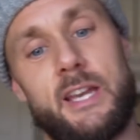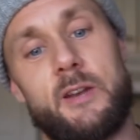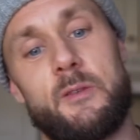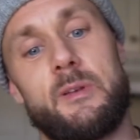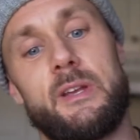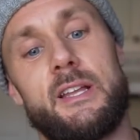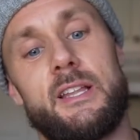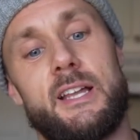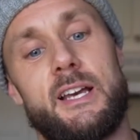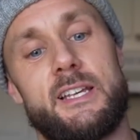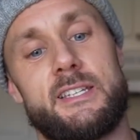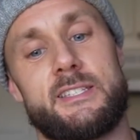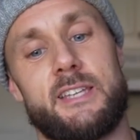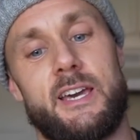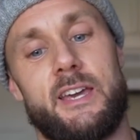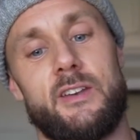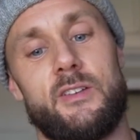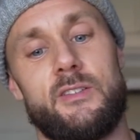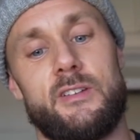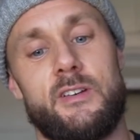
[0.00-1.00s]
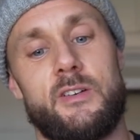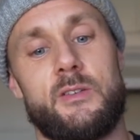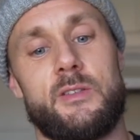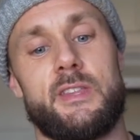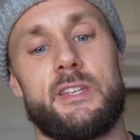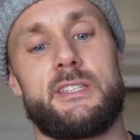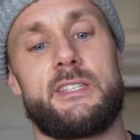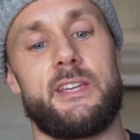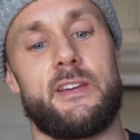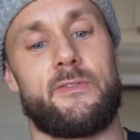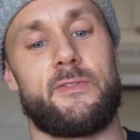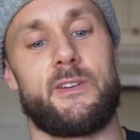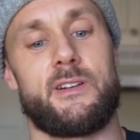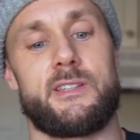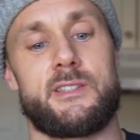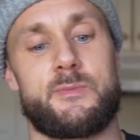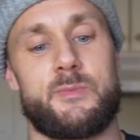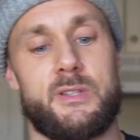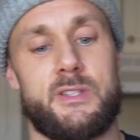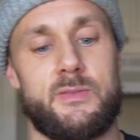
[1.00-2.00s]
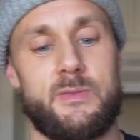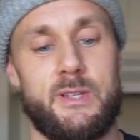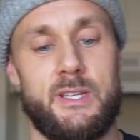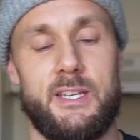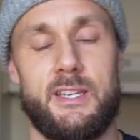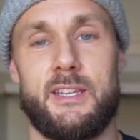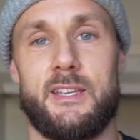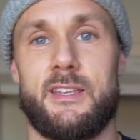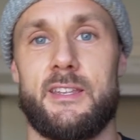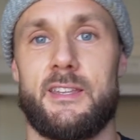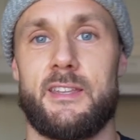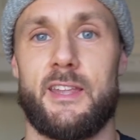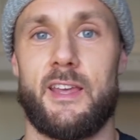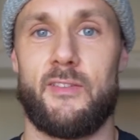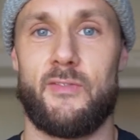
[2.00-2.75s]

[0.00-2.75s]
of realized I don't know the difference between a